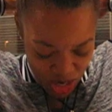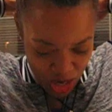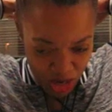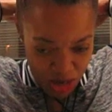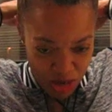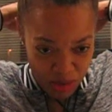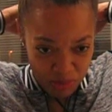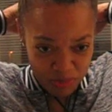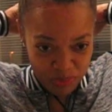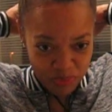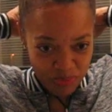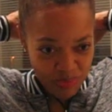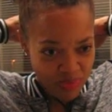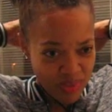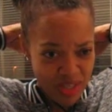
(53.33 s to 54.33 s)
um,
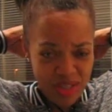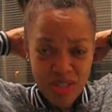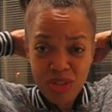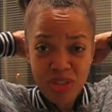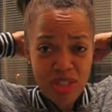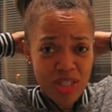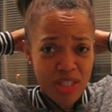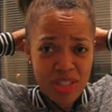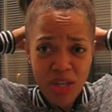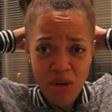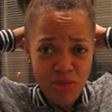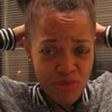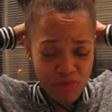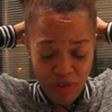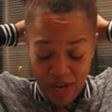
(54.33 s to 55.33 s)
you know,
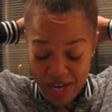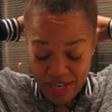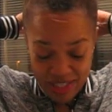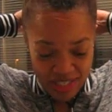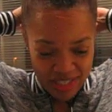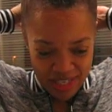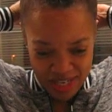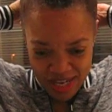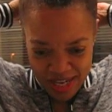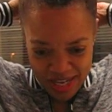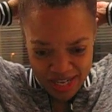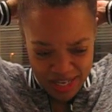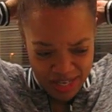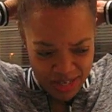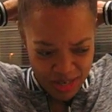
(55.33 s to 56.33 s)
don't fret
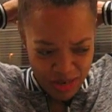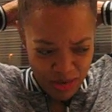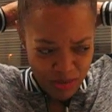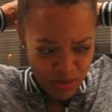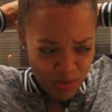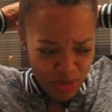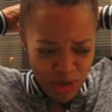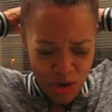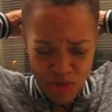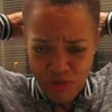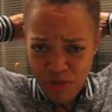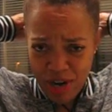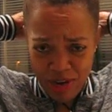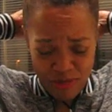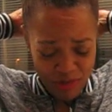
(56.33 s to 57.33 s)
you know, no
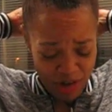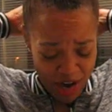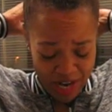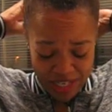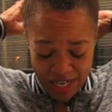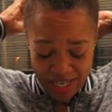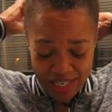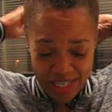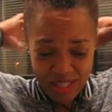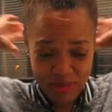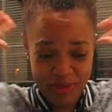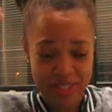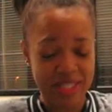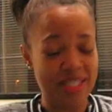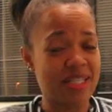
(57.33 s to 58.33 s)
fret Friday. That's
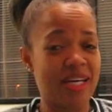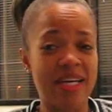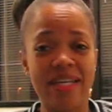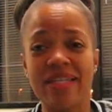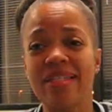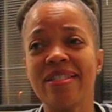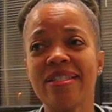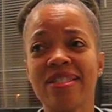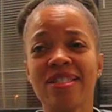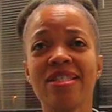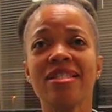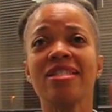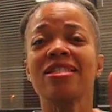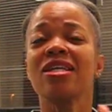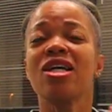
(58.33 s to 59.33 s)
what today is.
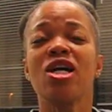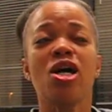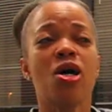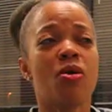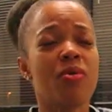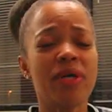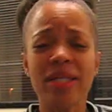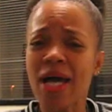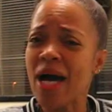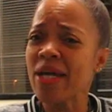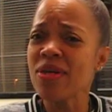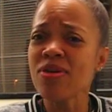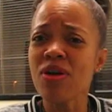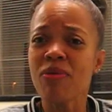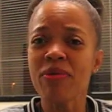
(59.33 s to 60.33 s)
Just what I,
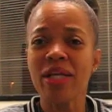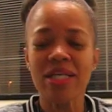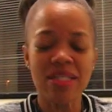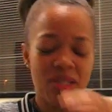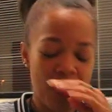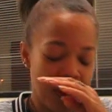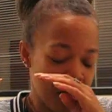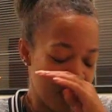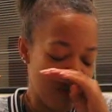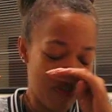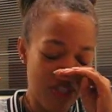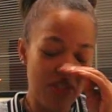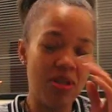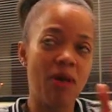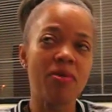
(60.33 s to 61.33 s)
you know, when I started these
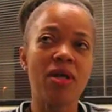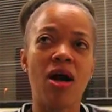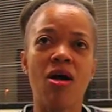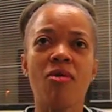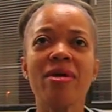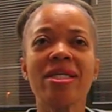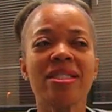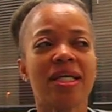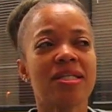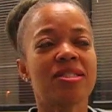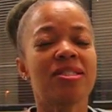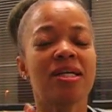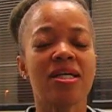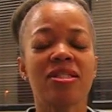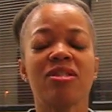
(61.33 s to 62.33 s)
videos, I would always say,
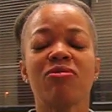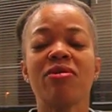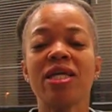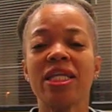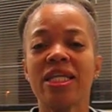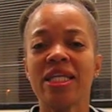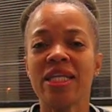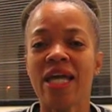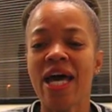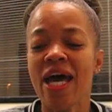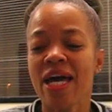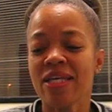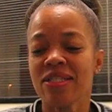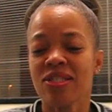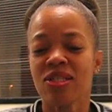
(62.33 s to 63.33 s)
just
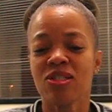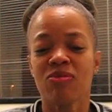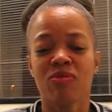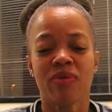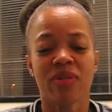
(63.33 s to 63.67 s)
relax, just